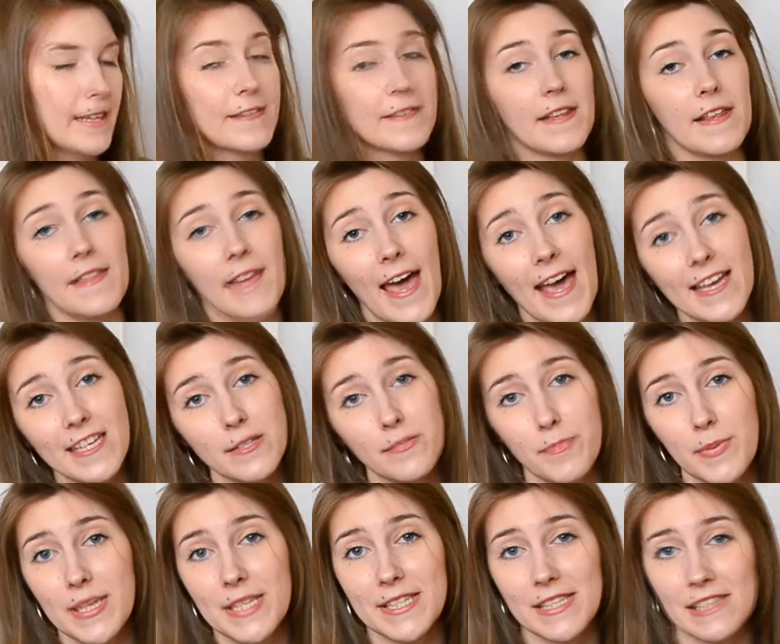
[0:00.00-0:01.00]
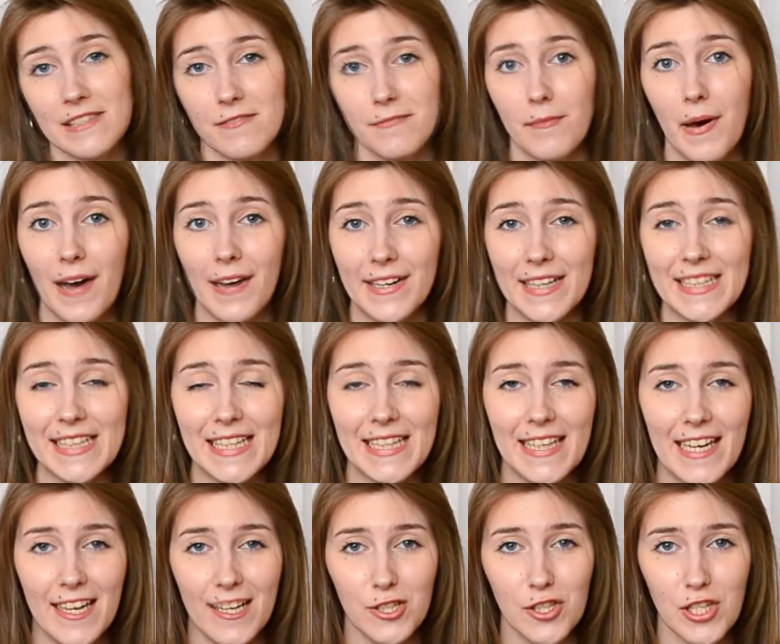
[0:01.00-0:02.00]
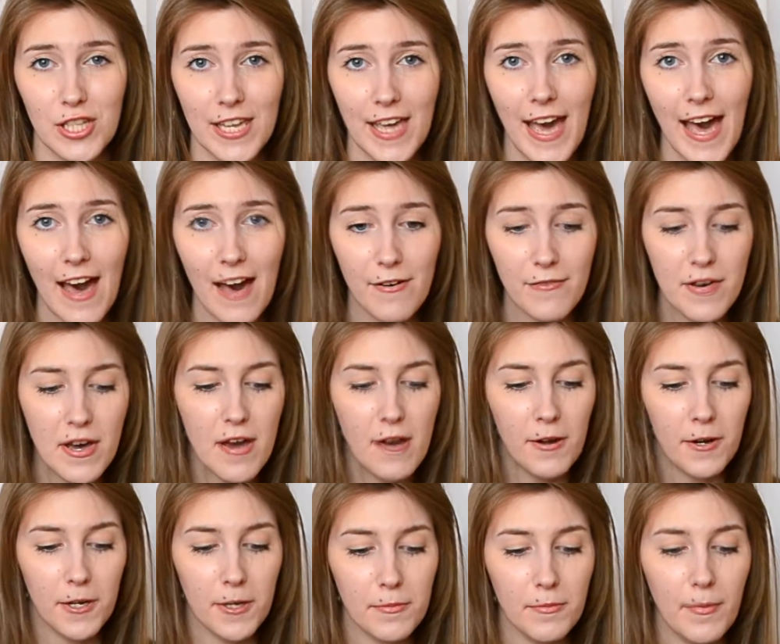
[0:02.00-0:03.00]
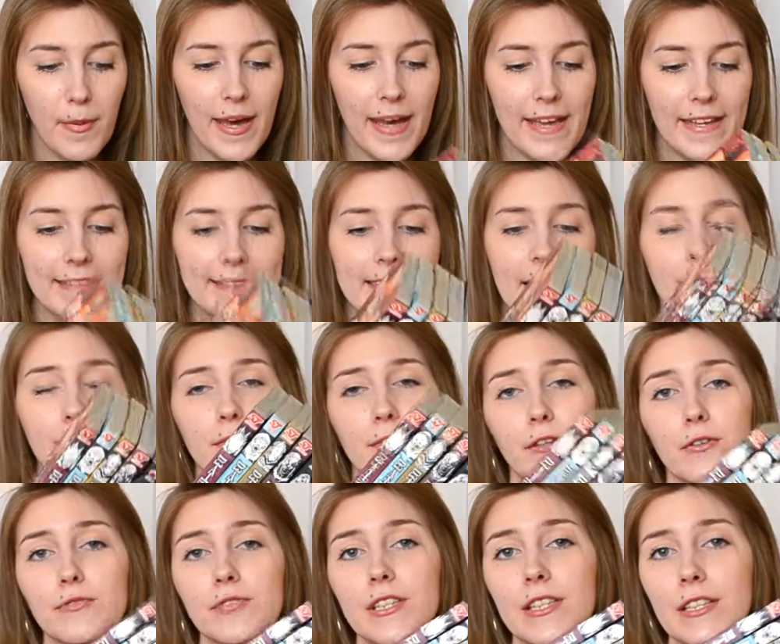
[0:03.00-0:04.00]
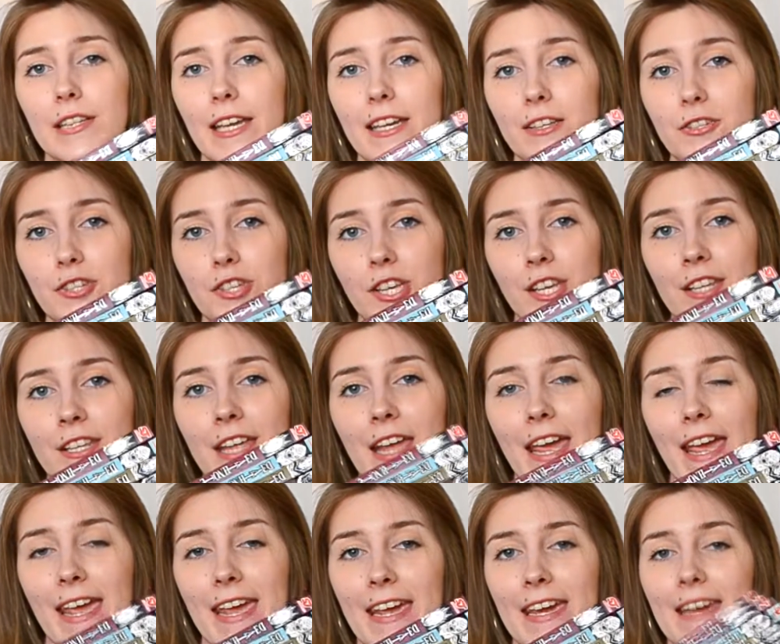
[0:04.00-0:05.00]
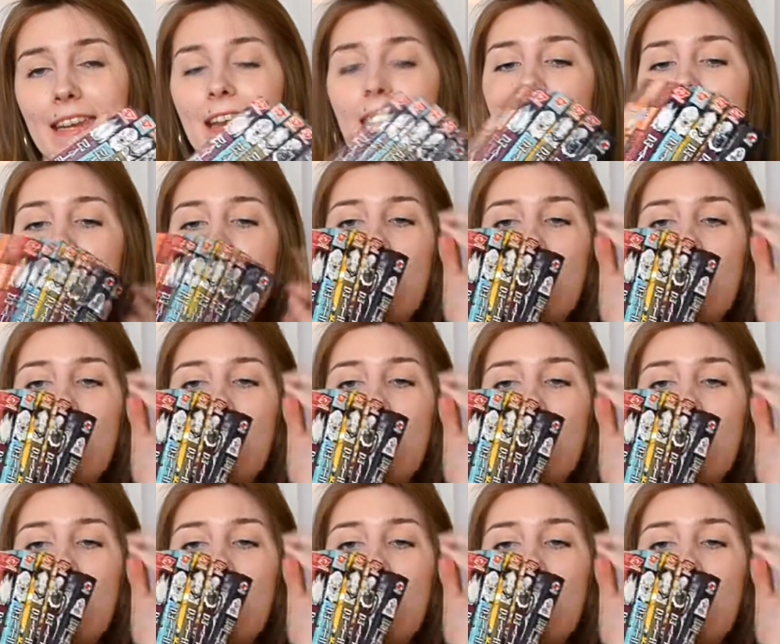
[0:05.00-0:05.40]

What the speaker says: The last pieces of manga that I actually have are my Death Note collection, and